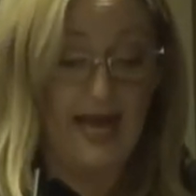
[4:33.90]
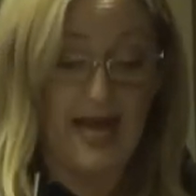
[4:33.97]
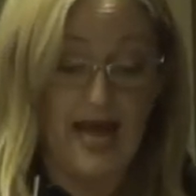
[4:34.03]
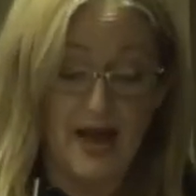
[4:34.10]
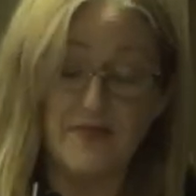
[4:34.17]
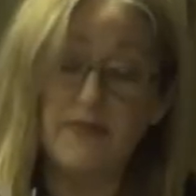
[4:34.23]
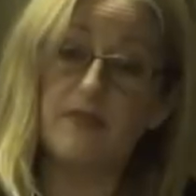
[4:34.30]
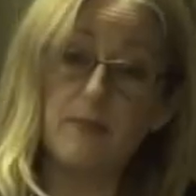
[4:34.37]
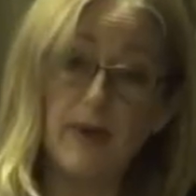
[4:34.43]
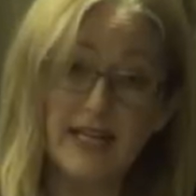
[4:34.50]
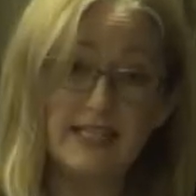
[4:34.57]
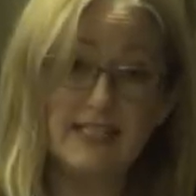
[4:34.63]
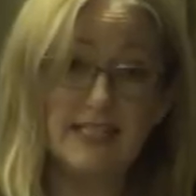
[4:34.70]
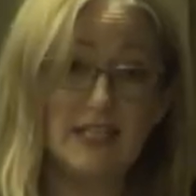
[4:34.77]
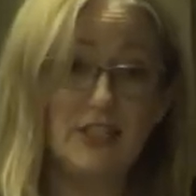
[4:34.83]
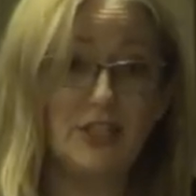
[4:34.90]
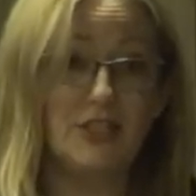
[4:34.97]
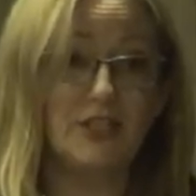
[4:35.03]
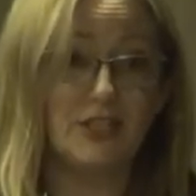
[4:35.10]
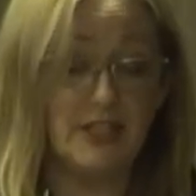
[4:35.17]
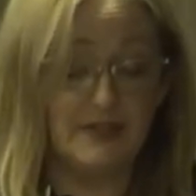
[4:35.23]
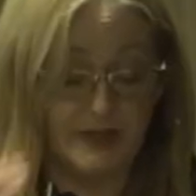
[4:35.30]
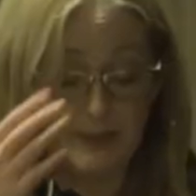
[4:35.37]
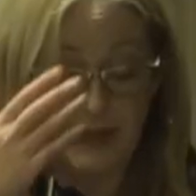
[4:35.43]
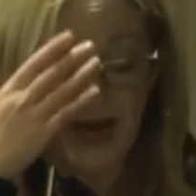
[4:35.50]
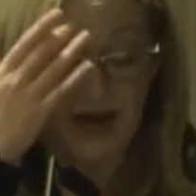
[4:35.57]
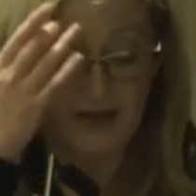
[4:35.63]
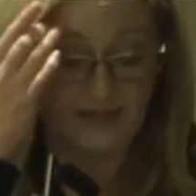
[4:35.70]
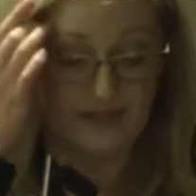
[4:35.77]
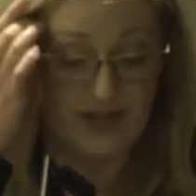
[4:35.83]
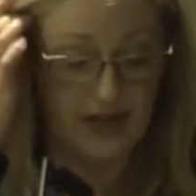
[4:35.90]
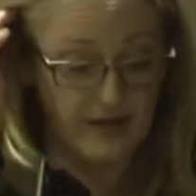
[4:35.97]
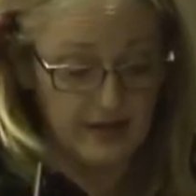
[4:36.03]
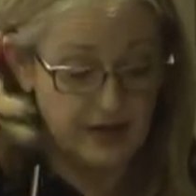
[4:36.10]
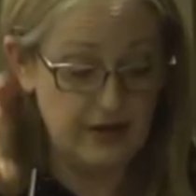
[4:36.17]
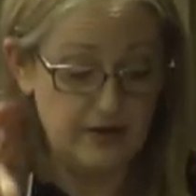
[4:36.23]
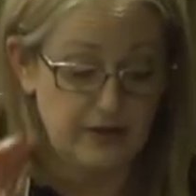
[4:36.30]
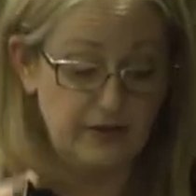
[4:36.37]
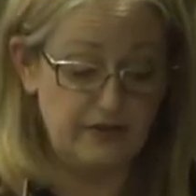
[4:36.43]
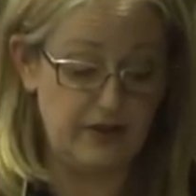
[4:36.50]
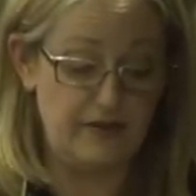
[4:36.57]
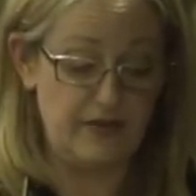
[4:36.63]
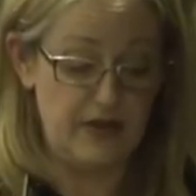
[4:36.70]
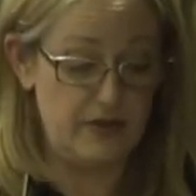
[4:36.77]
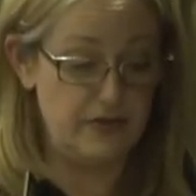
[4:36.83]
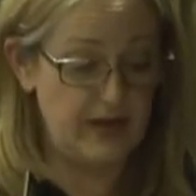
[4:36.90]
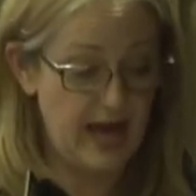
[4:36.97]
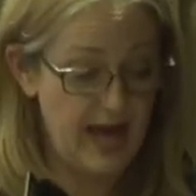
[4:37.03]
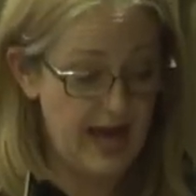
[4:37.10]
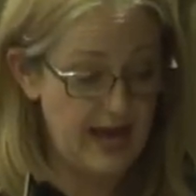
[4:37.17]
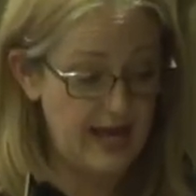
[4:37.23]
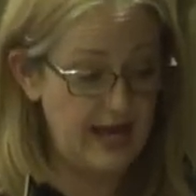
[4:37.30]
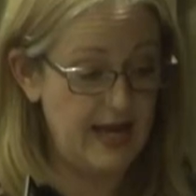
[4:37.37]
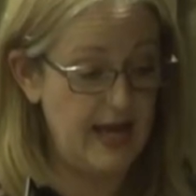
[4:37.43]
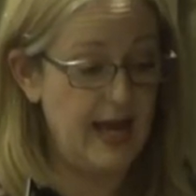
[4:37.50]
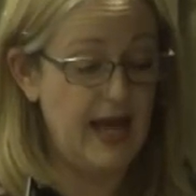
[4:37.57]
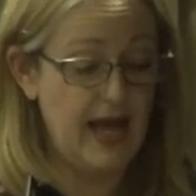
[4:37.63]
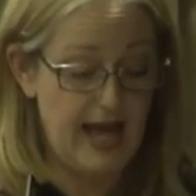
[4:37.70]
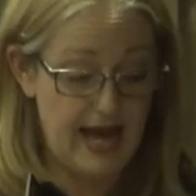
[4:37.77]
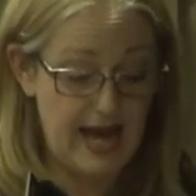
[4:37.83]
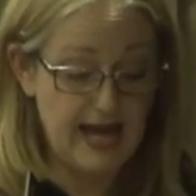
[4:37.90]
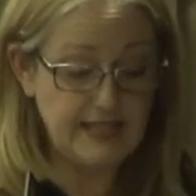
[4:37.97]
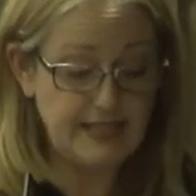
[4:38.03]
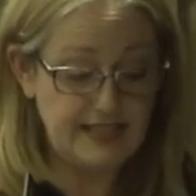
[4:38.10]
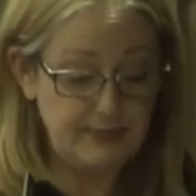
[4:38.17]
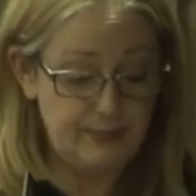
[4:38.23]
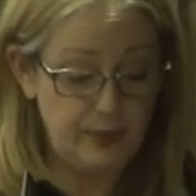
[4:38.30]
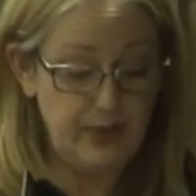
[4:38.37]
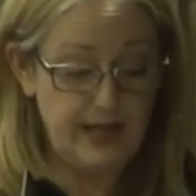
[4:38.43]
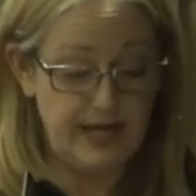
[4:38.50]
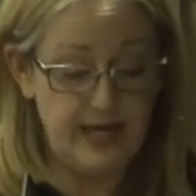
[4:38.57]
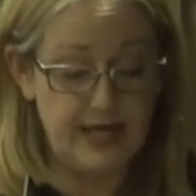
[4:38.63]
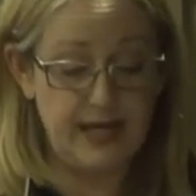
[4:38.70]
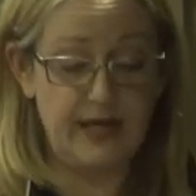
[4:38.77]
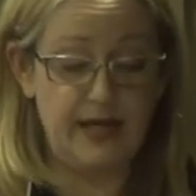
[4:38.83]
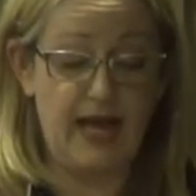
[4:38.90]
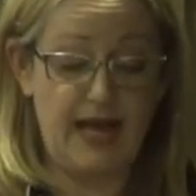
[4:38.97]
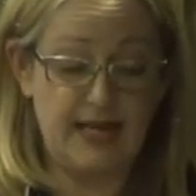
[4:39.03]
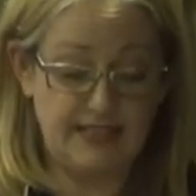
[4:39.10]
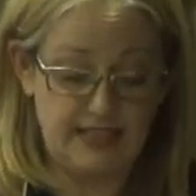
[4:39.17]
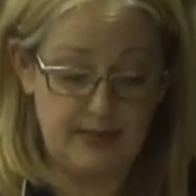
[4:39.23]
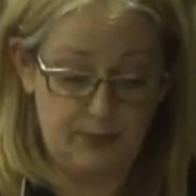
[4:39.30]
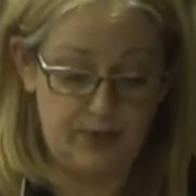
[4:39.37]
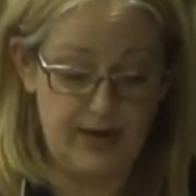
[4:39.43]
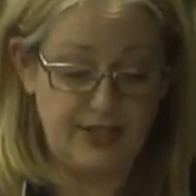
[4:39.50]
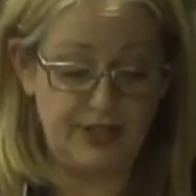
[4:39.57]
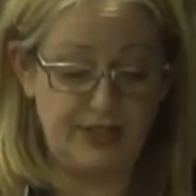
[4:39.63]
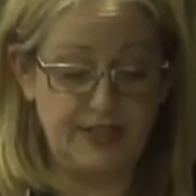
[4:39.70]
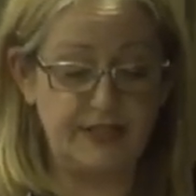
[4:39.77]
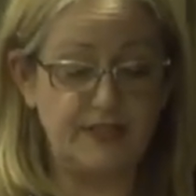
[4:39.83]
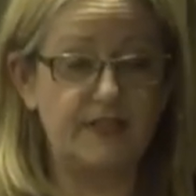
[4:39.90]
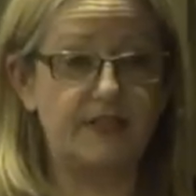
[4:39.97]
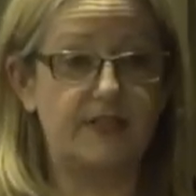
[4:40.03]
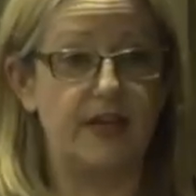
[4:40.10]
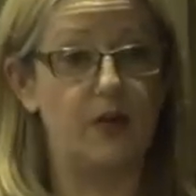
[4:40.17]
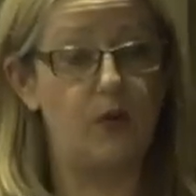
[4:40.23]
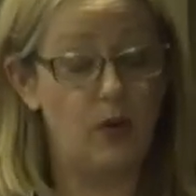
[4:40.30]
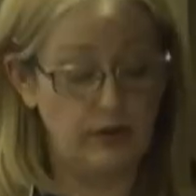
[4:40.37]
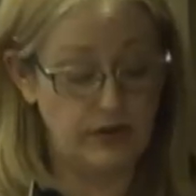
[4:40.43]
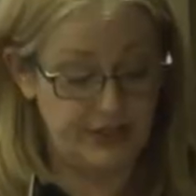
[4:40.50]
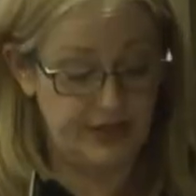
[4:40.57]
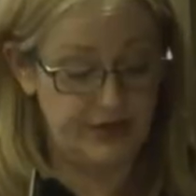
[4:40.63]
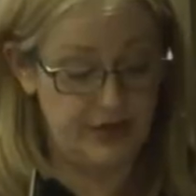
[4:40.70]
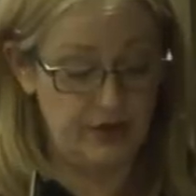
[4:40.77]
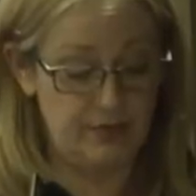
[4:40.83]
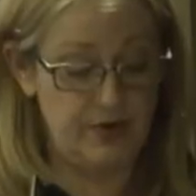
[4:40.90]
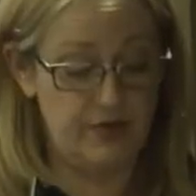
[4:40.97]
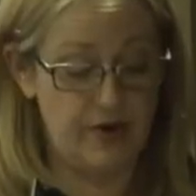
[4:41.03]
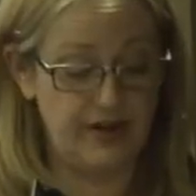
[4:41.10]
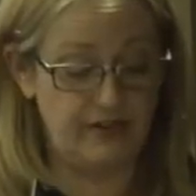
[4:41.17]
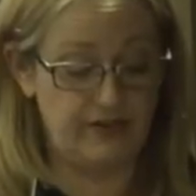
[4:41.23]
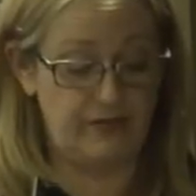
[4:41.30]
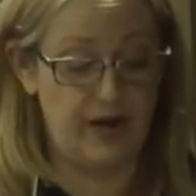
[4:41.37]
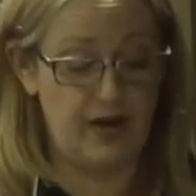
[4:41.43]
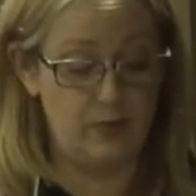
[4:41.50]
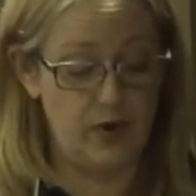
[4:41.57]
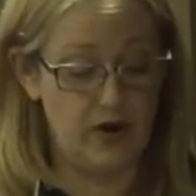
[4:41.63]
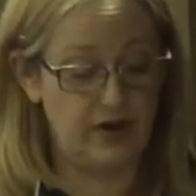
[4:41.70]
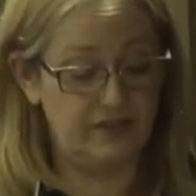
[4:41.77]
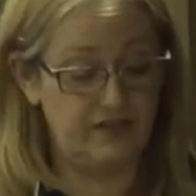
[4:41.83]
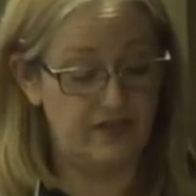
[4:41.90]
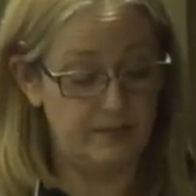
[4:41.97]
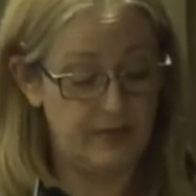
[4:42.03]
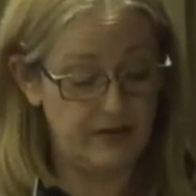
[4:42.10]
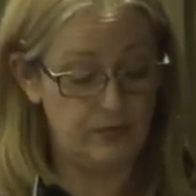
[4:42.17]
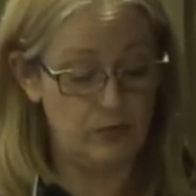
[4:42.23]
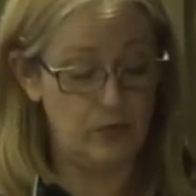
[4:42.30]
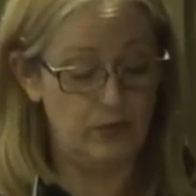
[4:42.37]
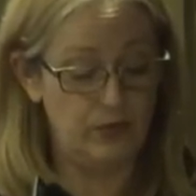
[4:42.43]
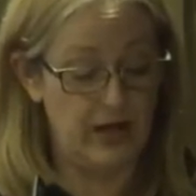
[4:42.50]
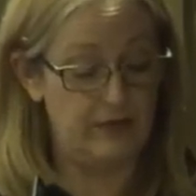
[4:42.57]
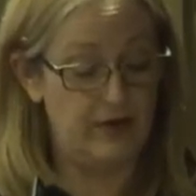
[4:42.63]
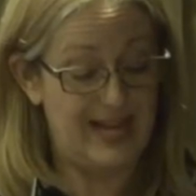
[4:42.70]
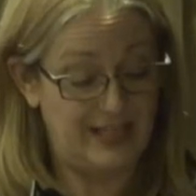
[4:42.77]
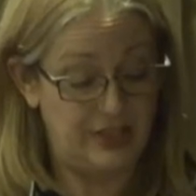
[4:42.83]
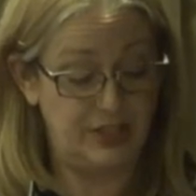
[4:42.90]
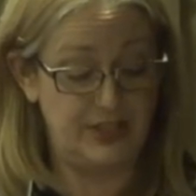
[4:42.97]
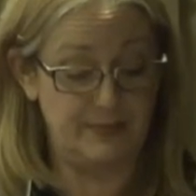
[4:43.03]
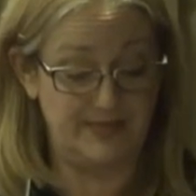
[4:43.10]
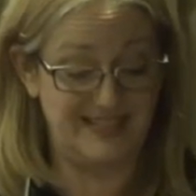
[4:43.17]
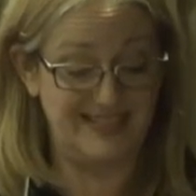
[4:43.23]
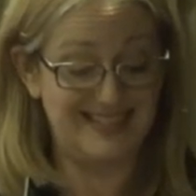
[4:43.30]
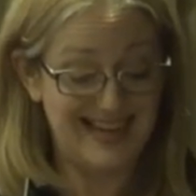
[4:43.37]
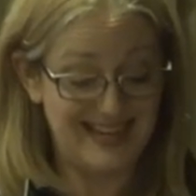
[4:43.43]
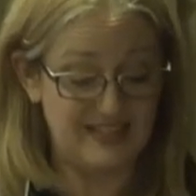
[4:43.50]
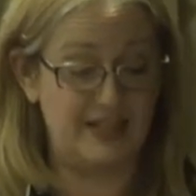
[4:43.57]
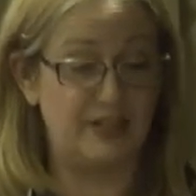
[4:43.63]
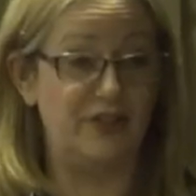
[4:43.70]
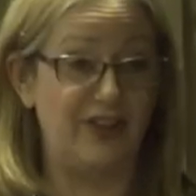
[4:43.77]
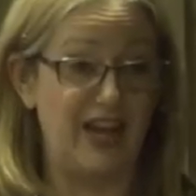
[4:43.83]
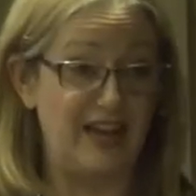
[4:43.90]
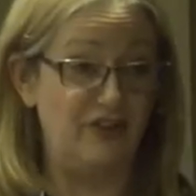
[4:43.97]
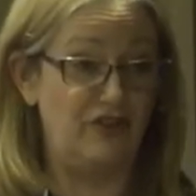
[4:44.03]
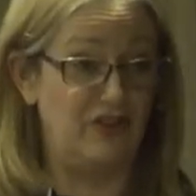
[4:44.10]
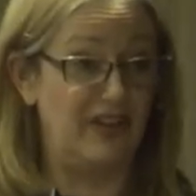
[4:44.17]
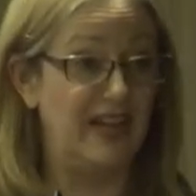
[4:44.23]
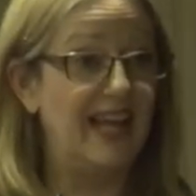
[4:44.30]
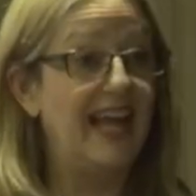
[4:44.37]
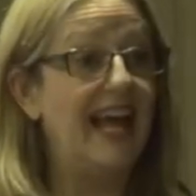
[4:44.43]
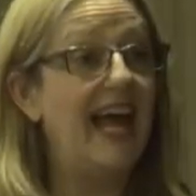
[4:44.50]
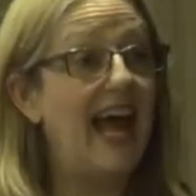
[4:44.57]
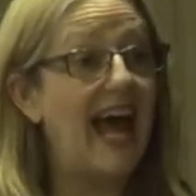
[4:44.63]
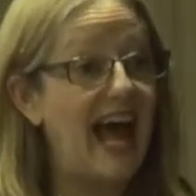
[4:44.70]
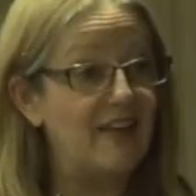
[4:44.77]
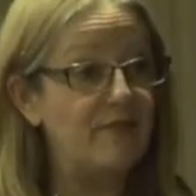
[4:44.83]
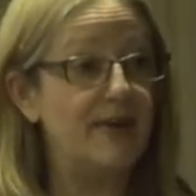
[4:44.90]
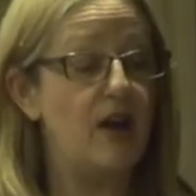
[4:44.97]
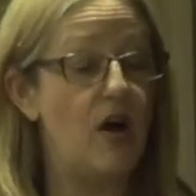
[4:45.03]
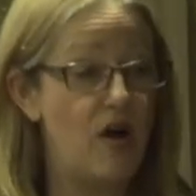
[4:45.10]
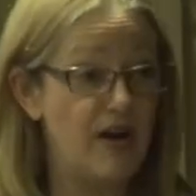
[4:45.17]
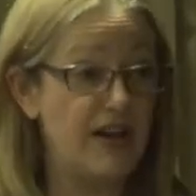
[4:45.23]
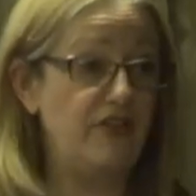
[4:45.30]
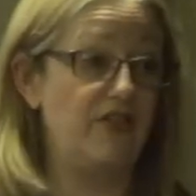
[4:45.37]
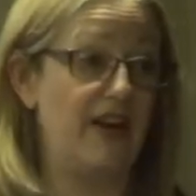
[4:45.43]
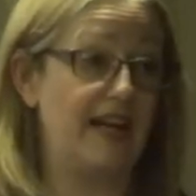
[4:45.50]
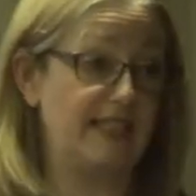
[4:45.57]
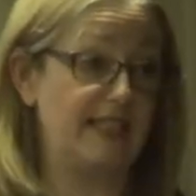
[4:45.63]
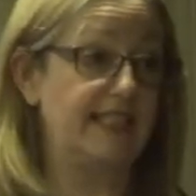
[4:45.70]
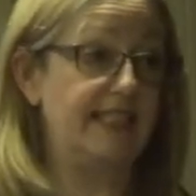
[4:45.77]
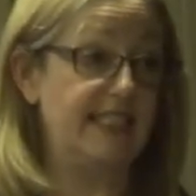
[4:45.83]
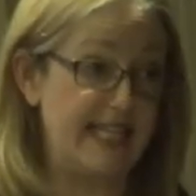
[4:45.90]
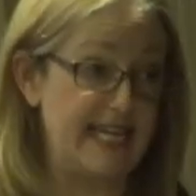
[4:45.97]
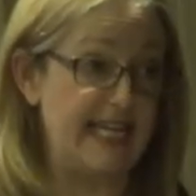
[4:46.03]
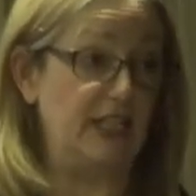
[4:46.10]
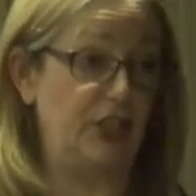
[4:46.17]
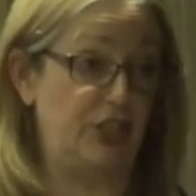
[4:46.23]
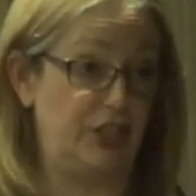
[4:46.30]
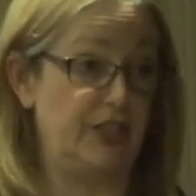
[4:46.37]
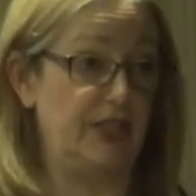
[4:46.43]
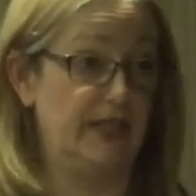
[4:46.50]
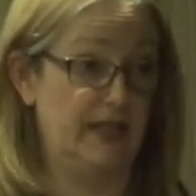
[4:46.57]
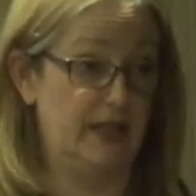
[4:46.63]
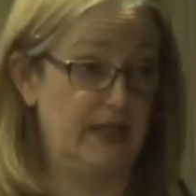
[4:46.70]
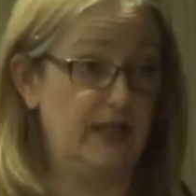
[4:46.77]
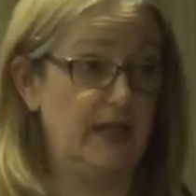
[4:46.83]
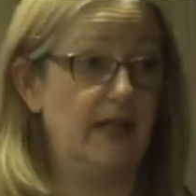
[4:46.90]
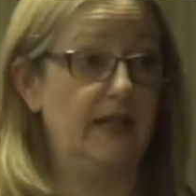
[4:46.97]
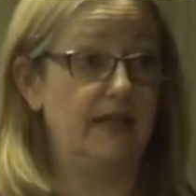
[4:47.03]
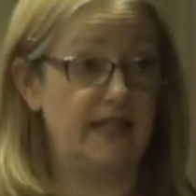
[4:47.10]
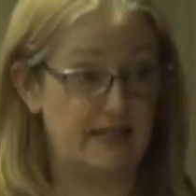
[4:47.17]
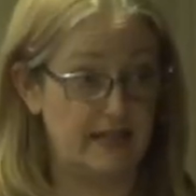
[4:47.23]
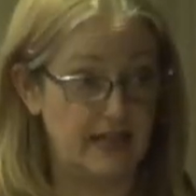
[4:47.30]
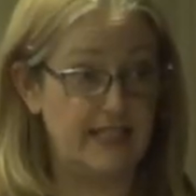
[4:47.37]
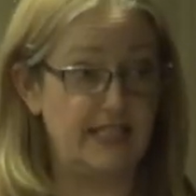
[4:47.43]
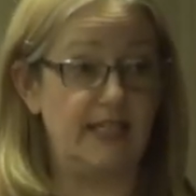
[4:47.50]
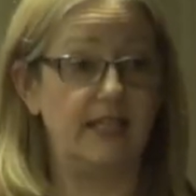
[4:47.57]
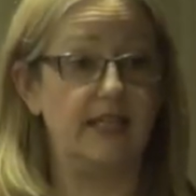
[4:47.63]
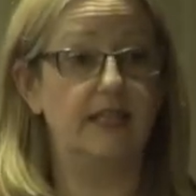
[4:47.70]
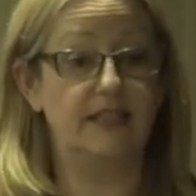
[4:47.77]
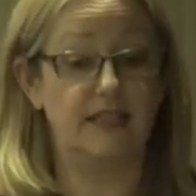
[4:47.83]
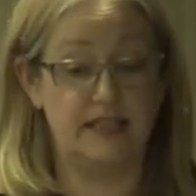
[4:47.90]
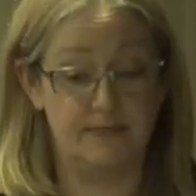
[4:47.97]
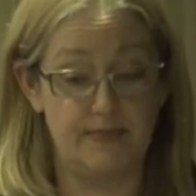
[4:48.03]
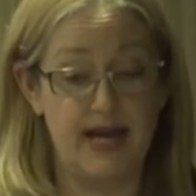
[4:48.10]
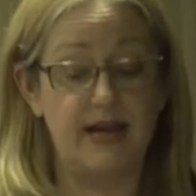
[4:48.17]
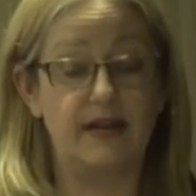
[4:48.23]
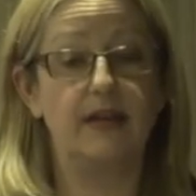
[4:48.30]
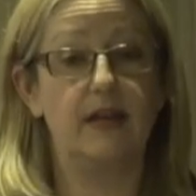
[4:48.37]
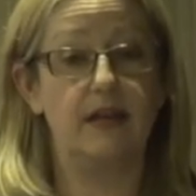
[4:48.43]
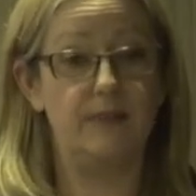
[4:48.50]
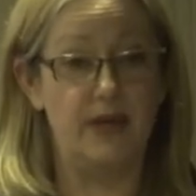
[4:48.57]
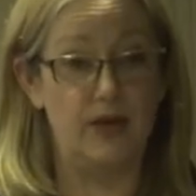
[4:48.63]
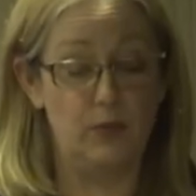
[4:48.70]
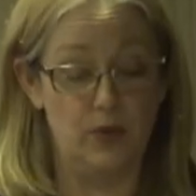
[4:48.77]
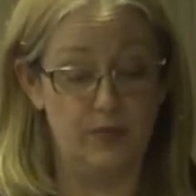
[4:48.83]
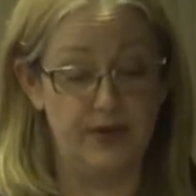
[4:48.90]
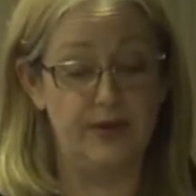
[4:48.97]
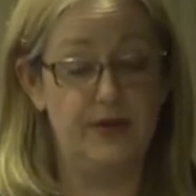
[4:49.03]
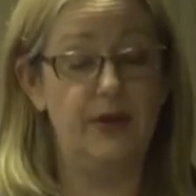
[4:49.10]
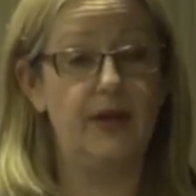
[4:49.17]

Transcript: And it's my contention that over the past 10 years in the UK, anti-bullying, anti-prejudice, equality and human rights frameworks, and above all, a relationships and sex education, have been hijacked to teach this idea that a man can be a woman,